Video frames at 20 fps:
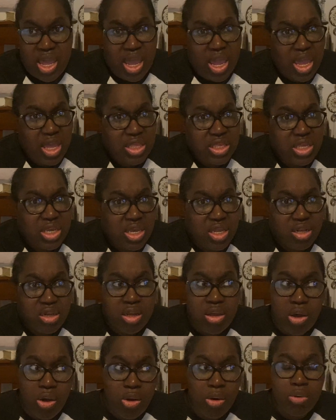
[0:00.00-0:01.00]
and then
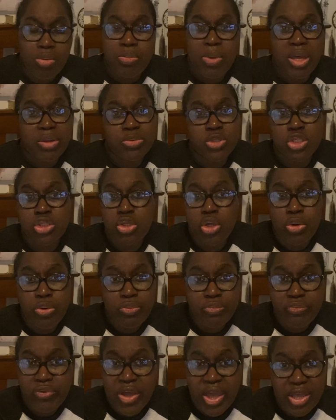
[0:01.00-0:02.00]
home. I'm just
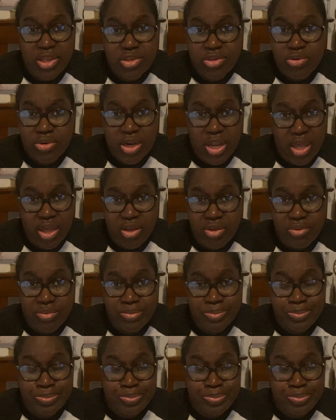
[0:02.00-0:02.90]
home faster now.